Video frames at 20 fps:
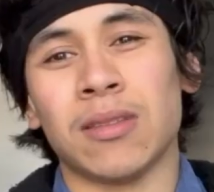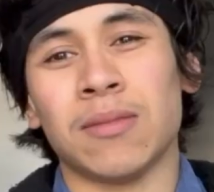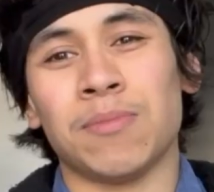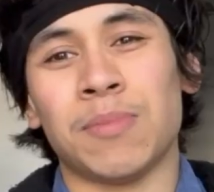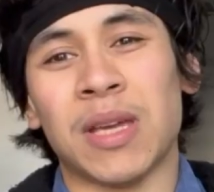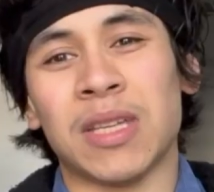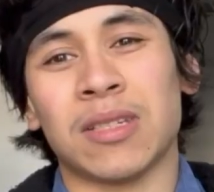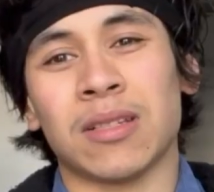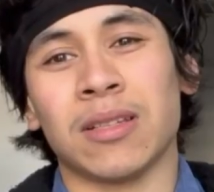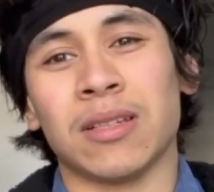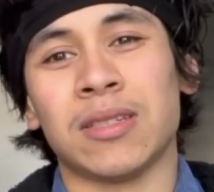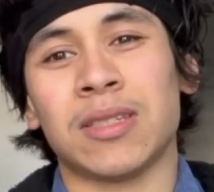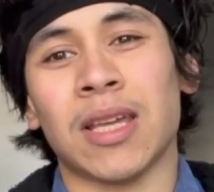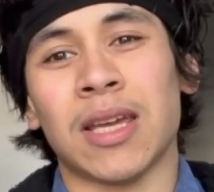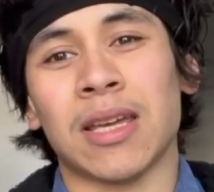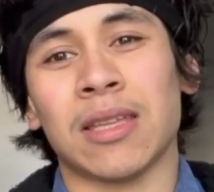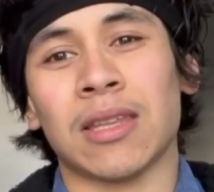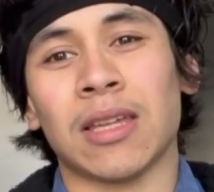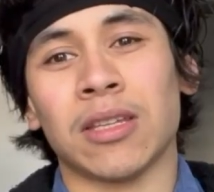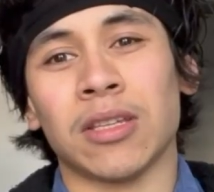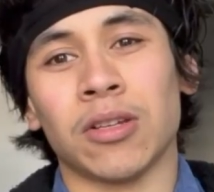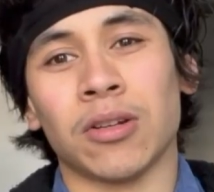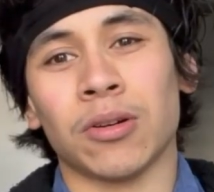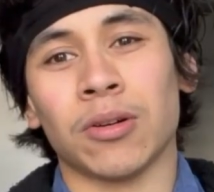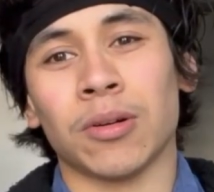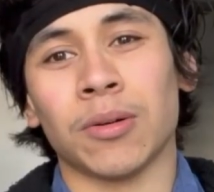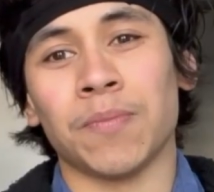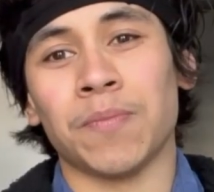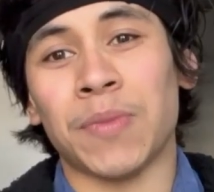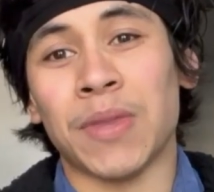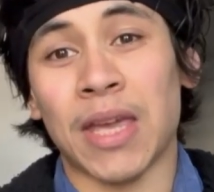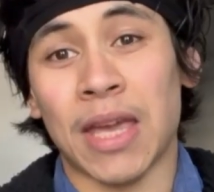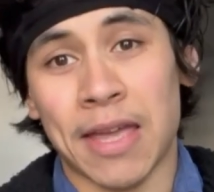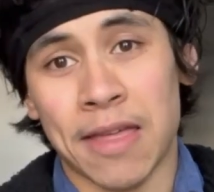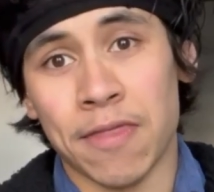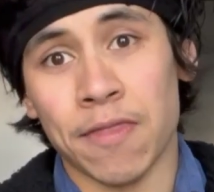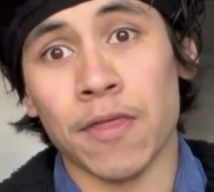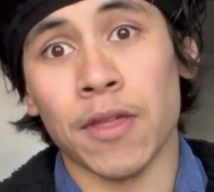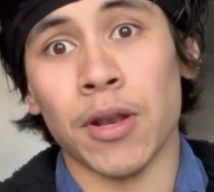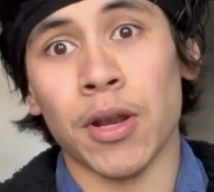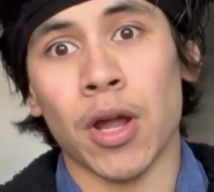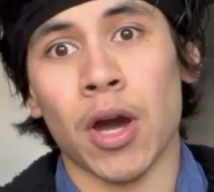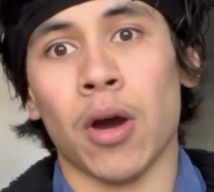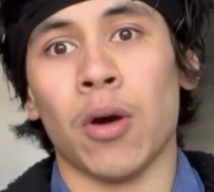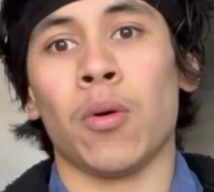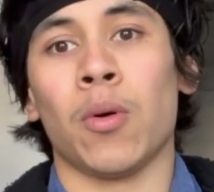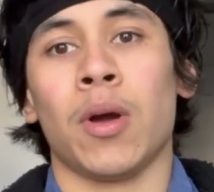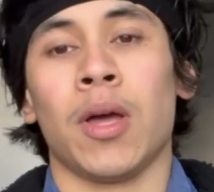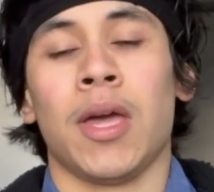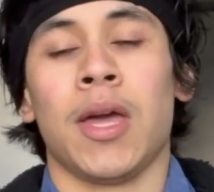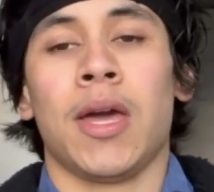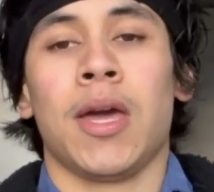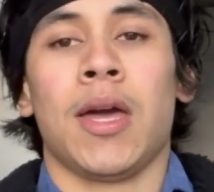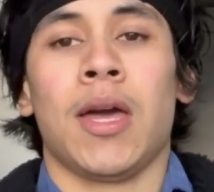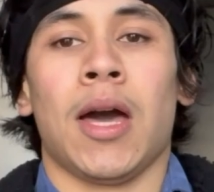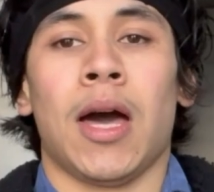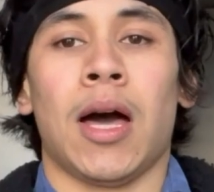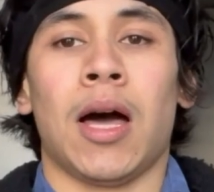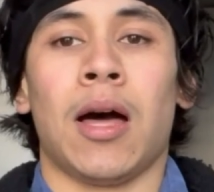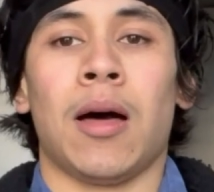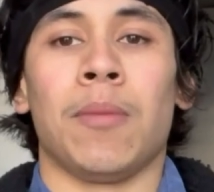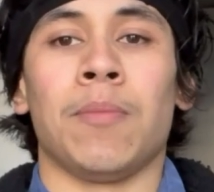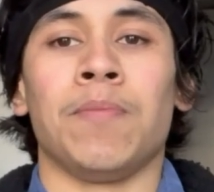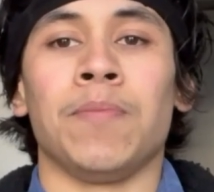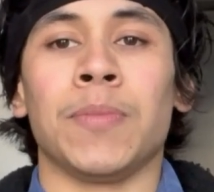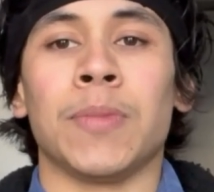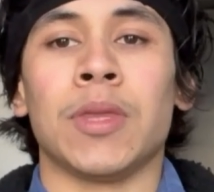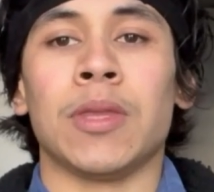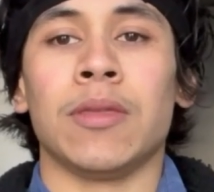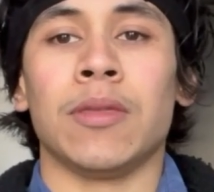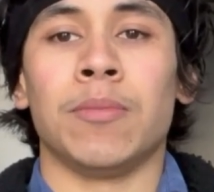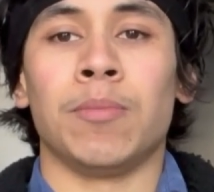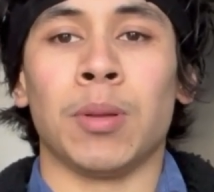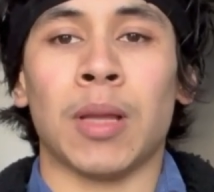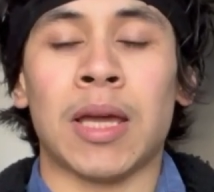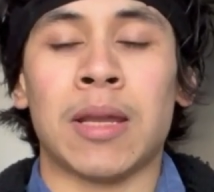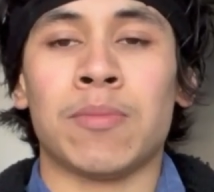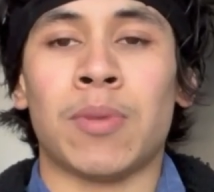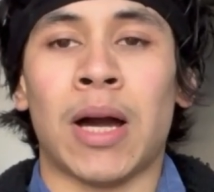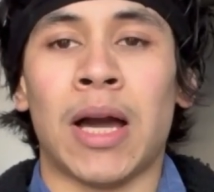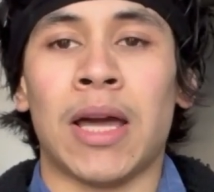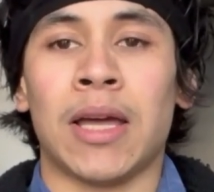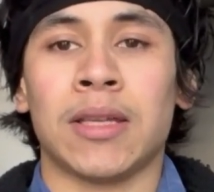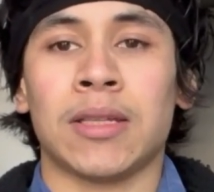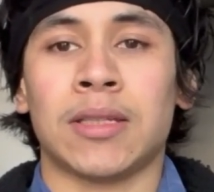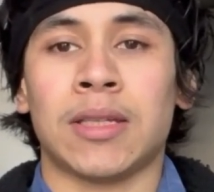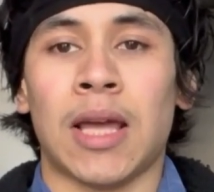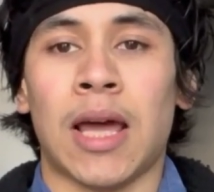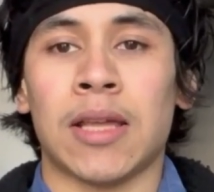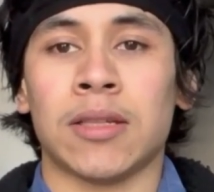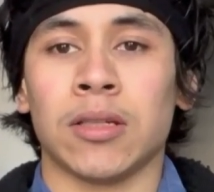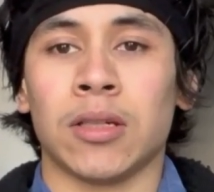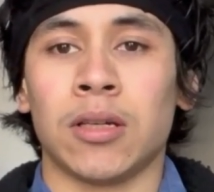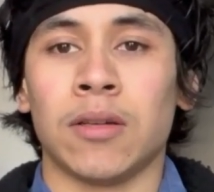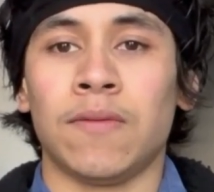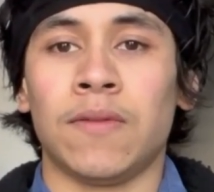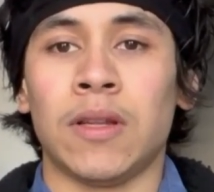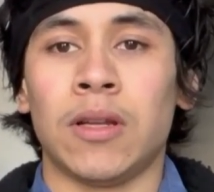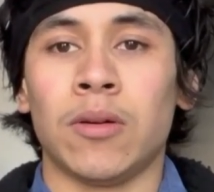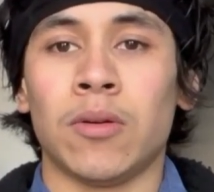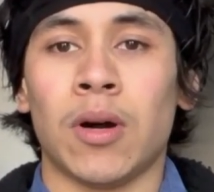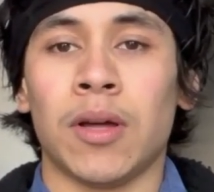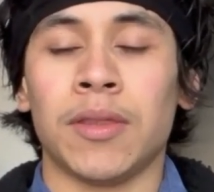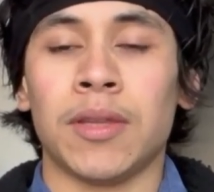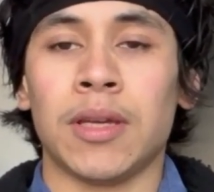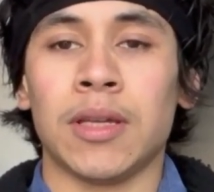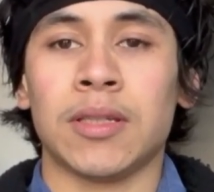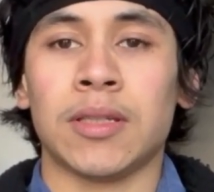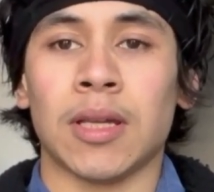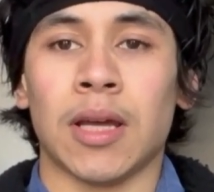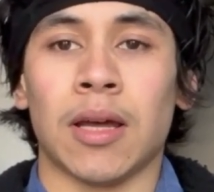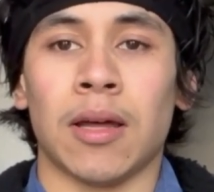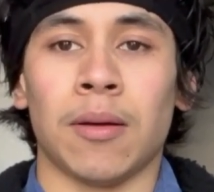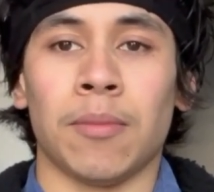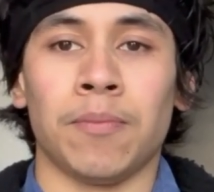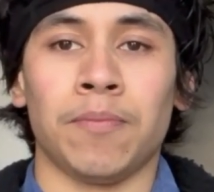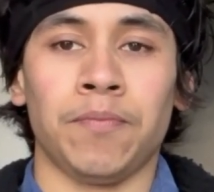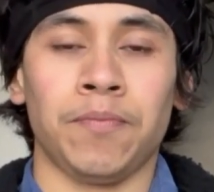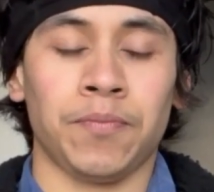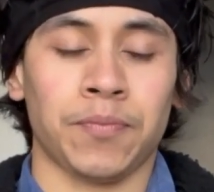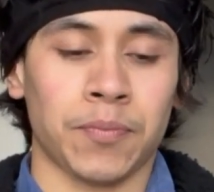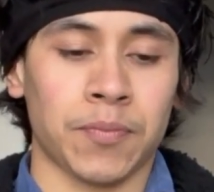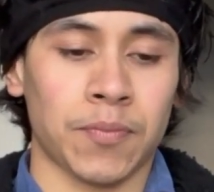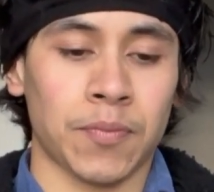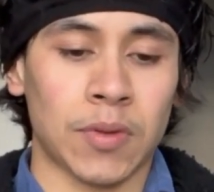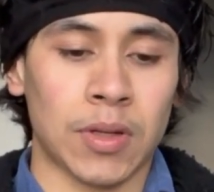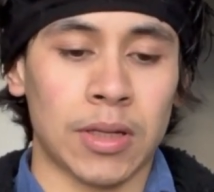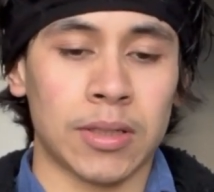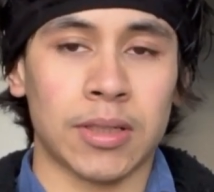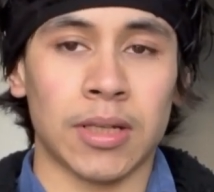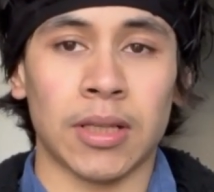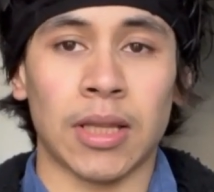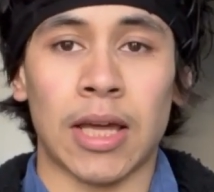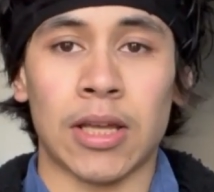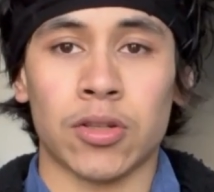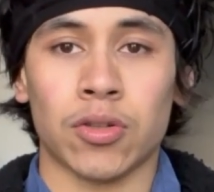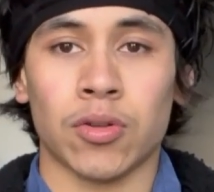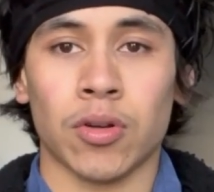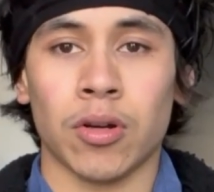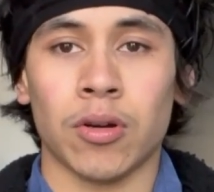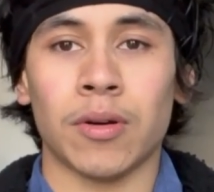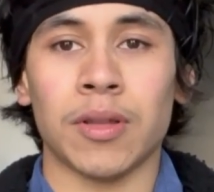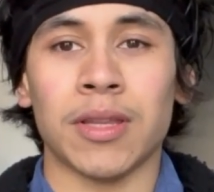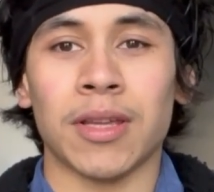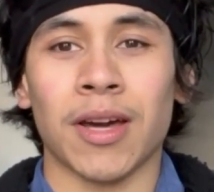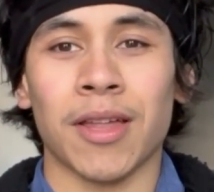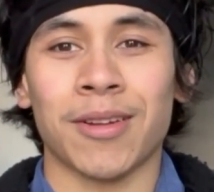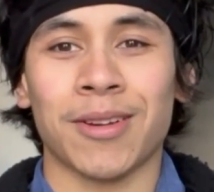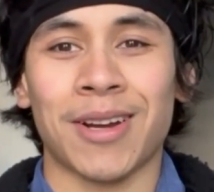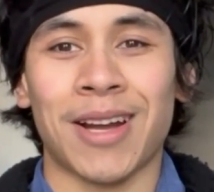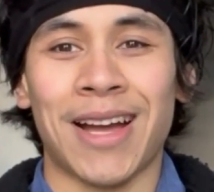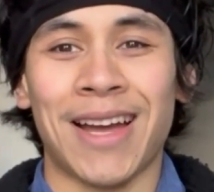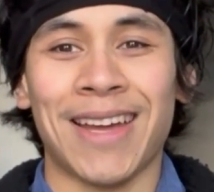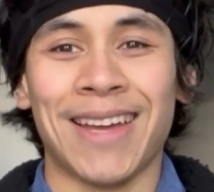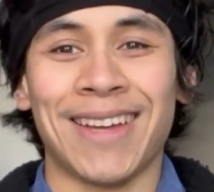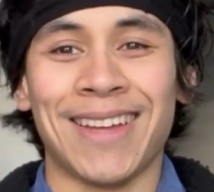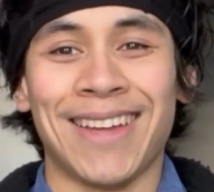basically saying that you're in the know. Blade Bias has a good video on this. Telestro and the other guy.